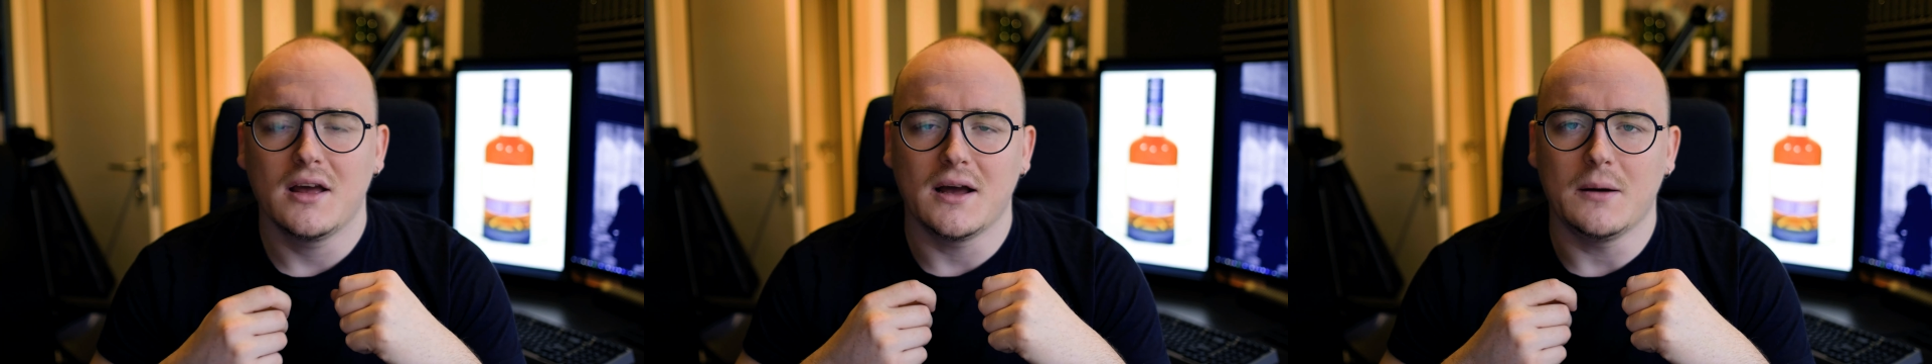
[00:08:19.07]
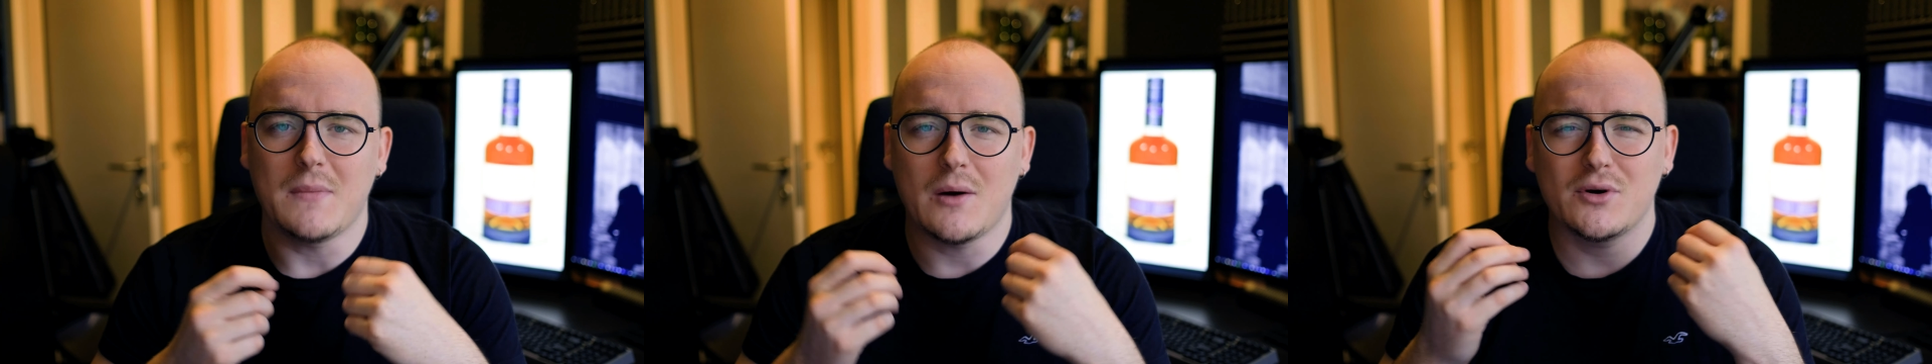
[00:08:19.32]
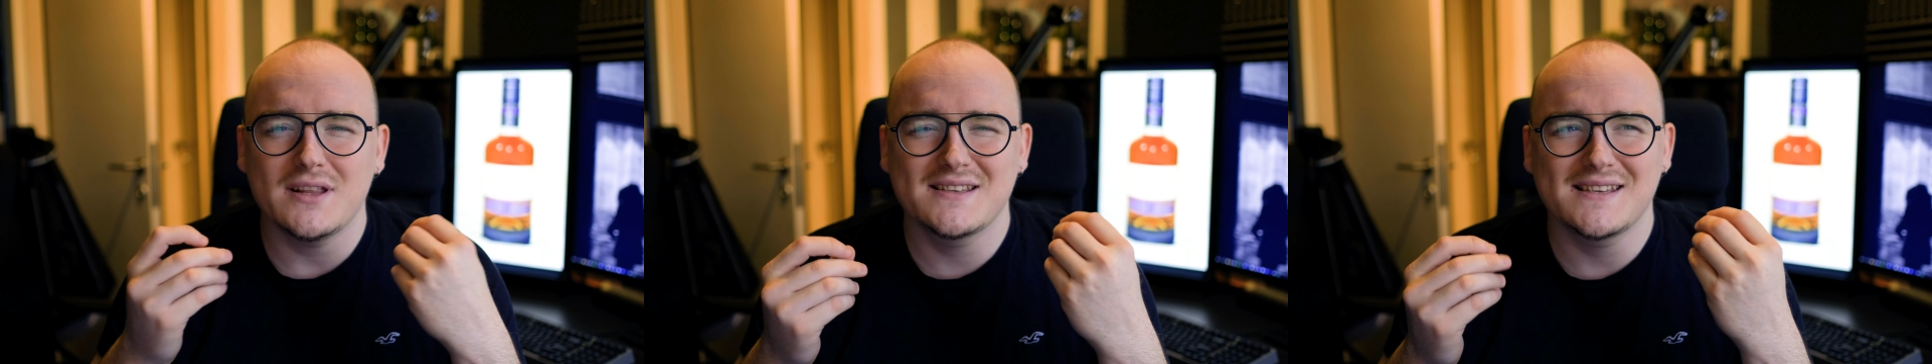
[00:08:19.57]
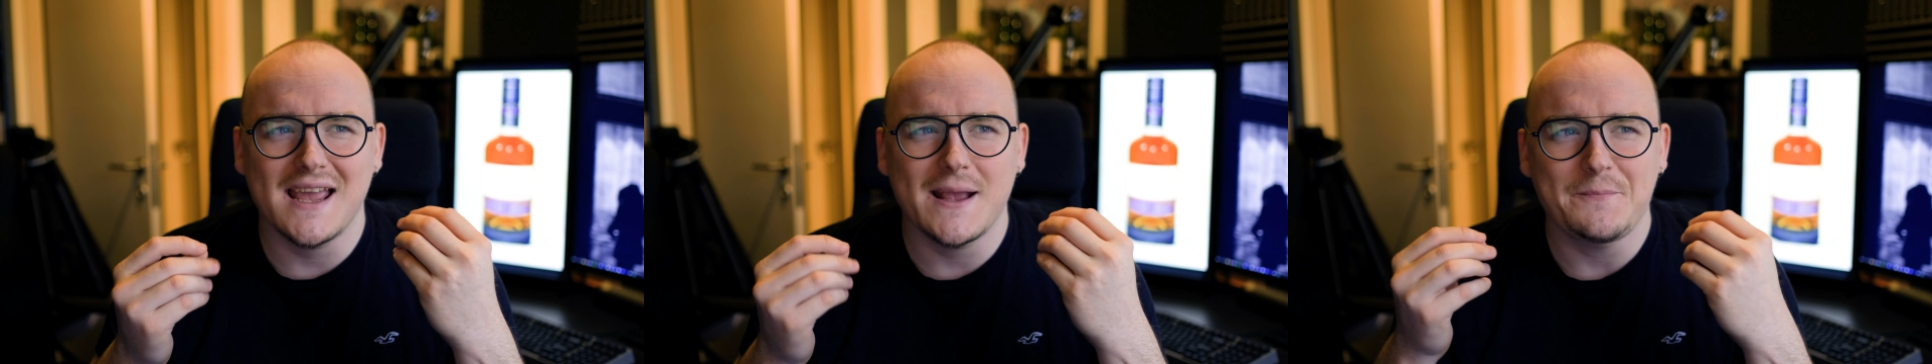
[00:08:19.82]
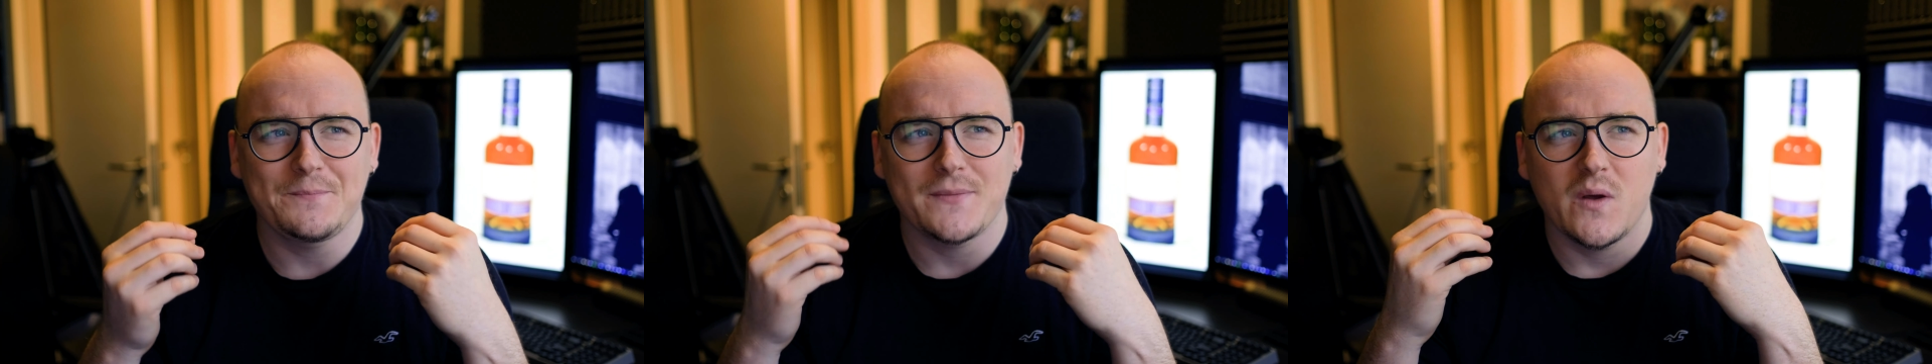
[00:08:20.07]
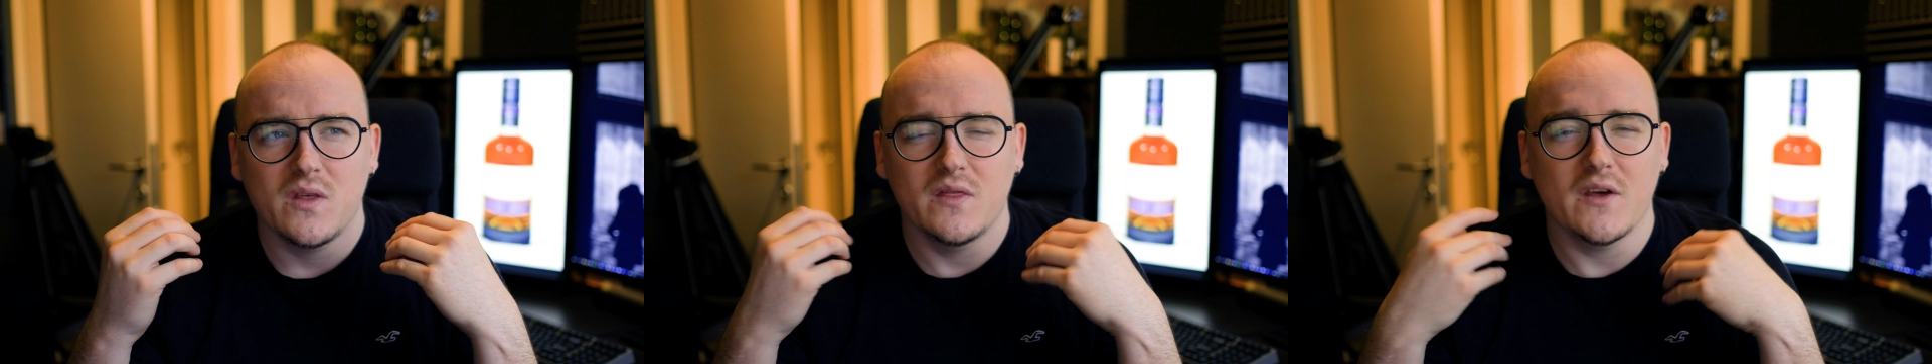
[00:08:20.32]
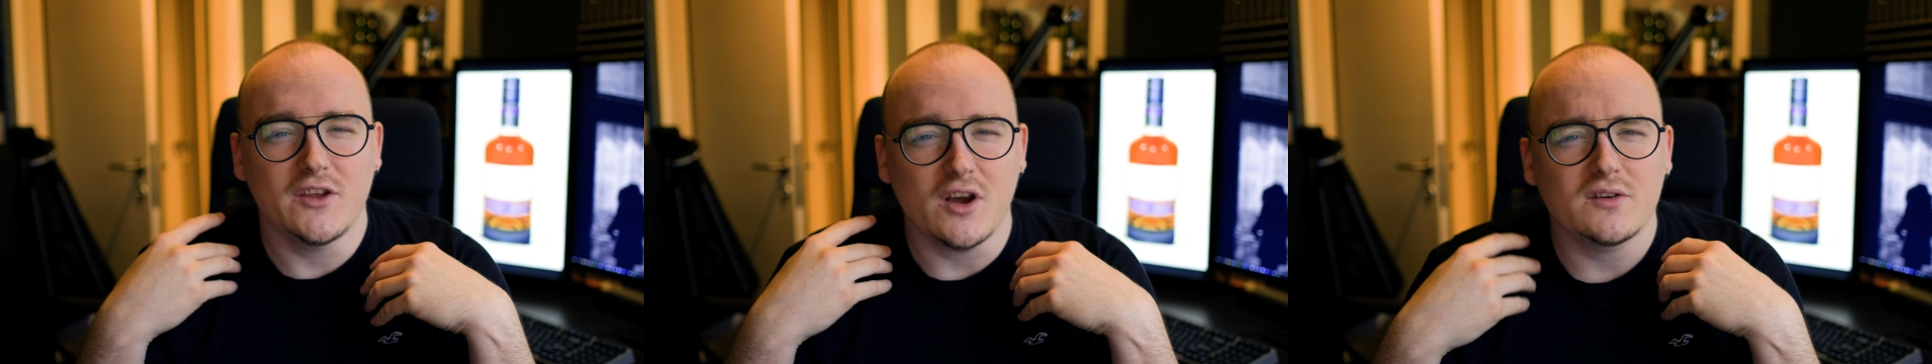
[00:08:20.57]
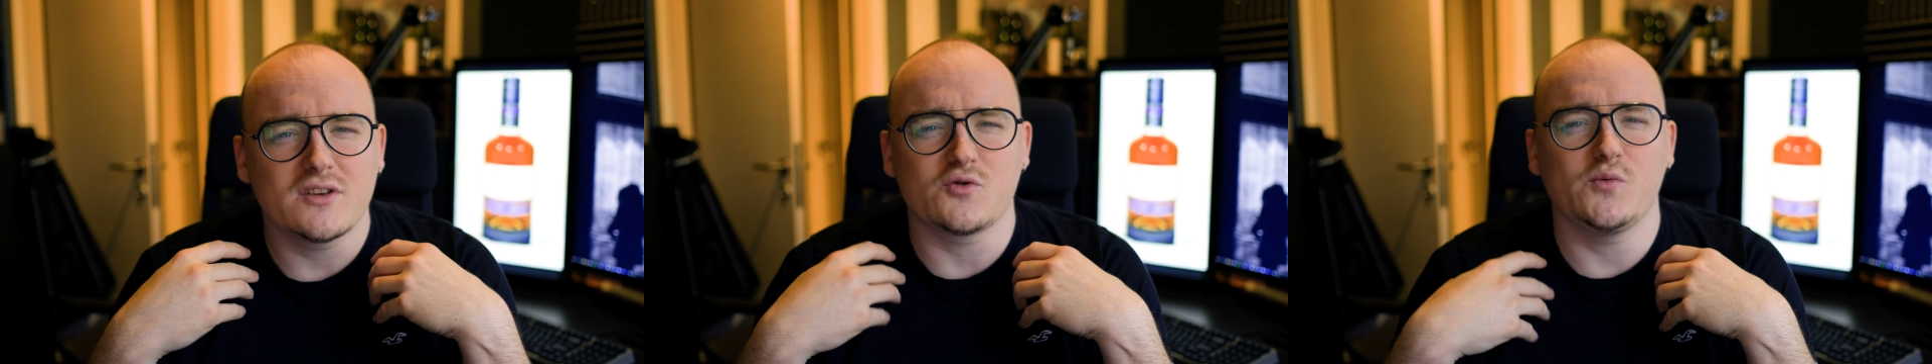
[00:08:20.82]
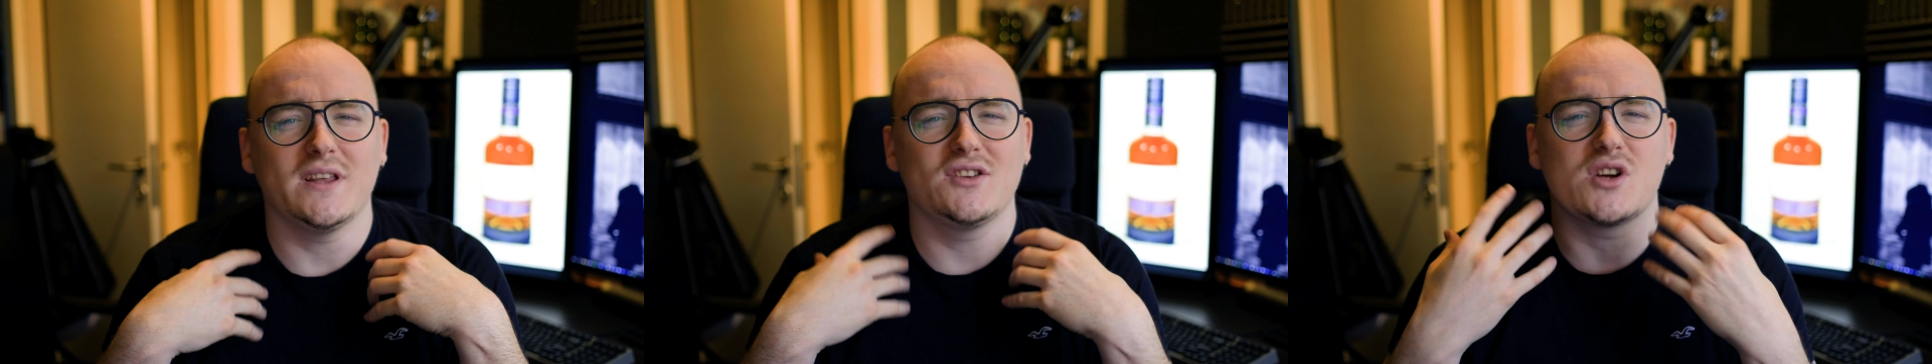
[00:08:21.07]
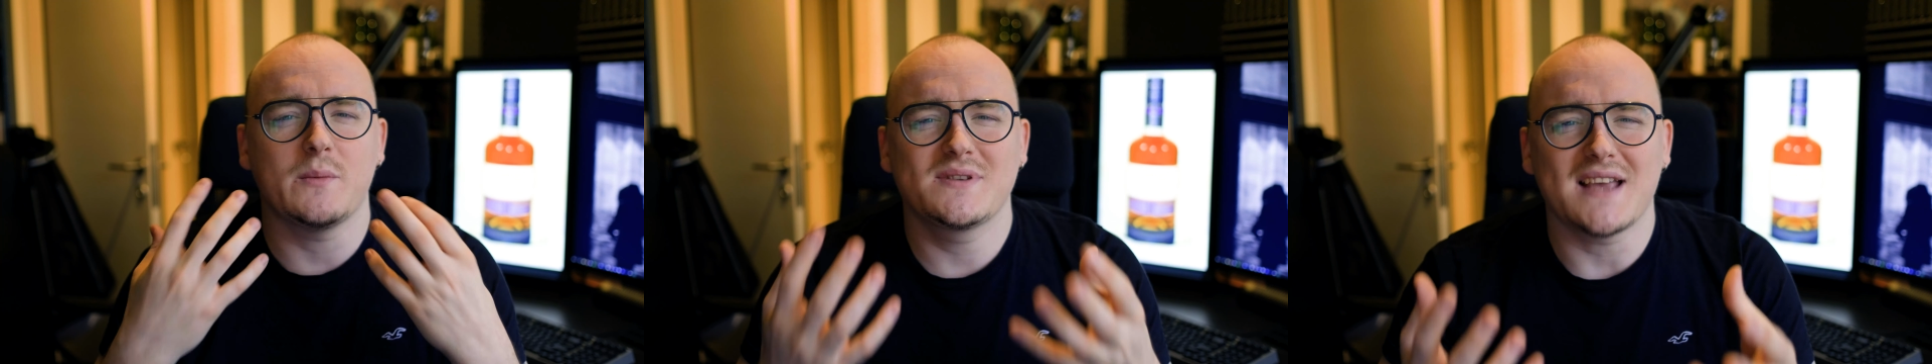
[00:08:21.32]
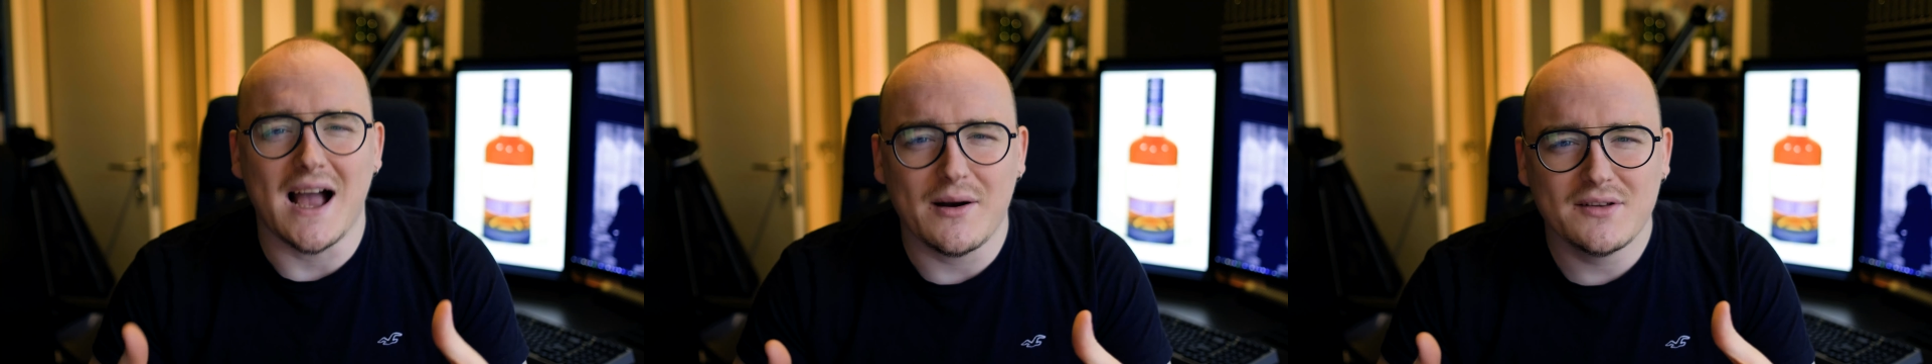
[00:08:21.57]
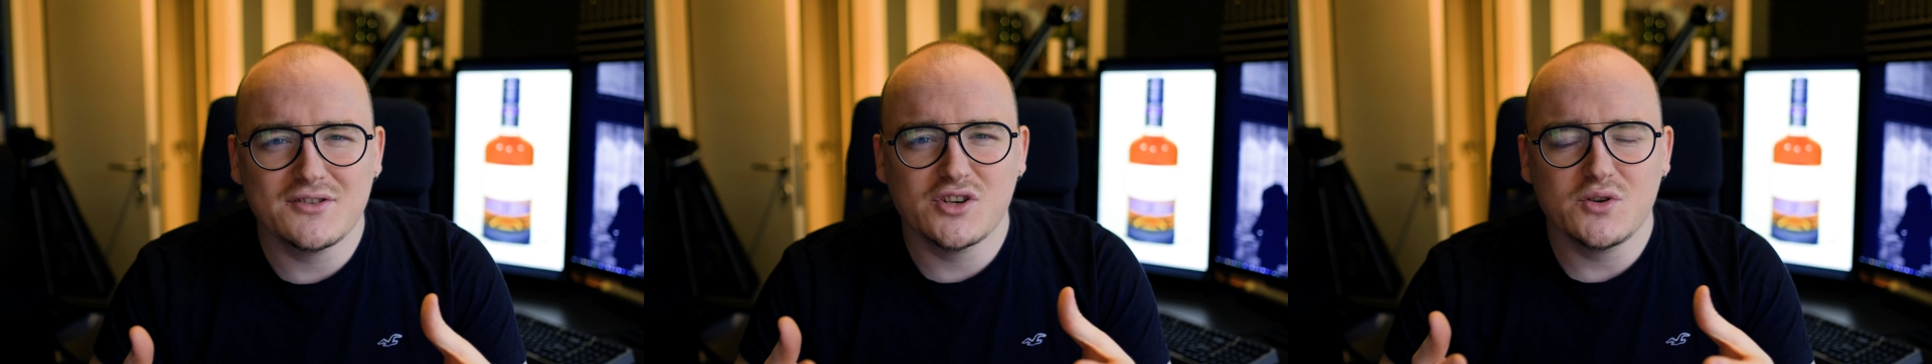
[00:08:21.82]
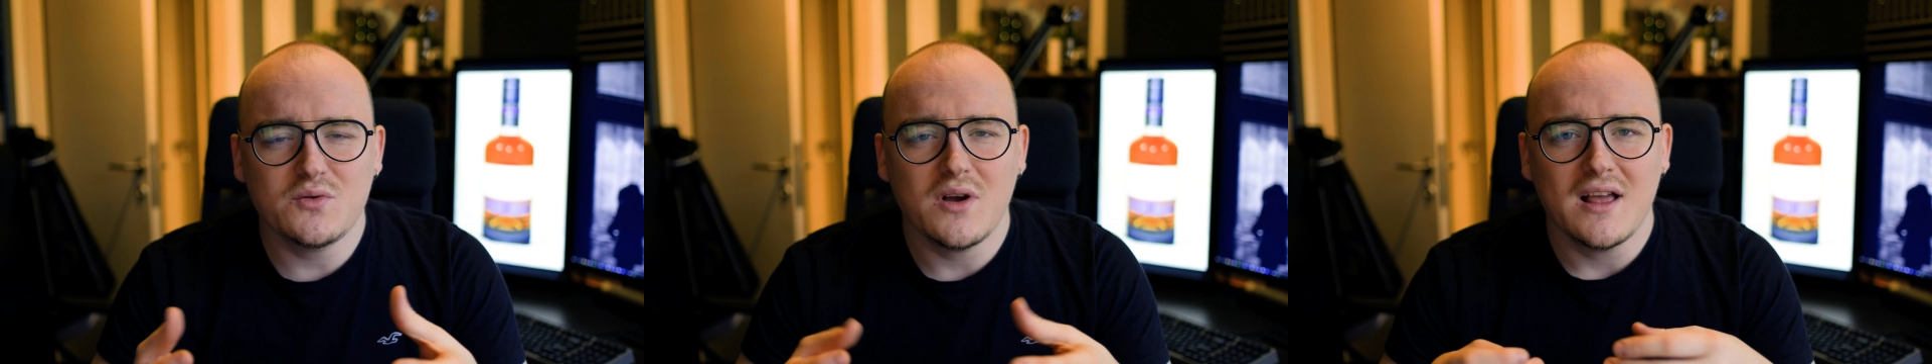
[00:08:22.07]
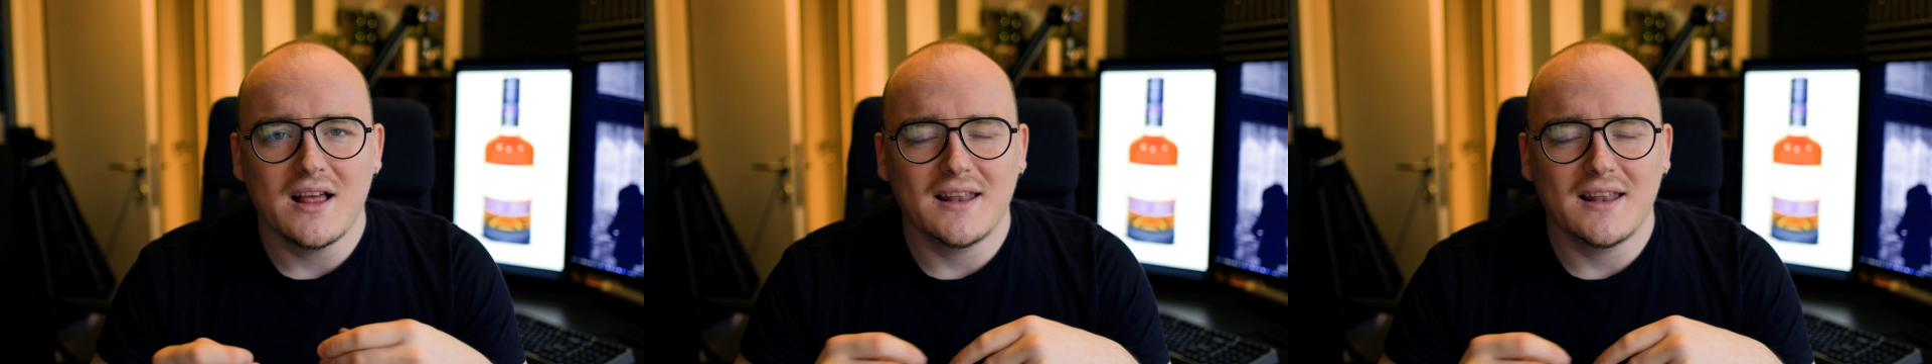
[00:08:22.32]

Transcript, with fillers: Um, I wouldn't say the youngness really jumps out at you.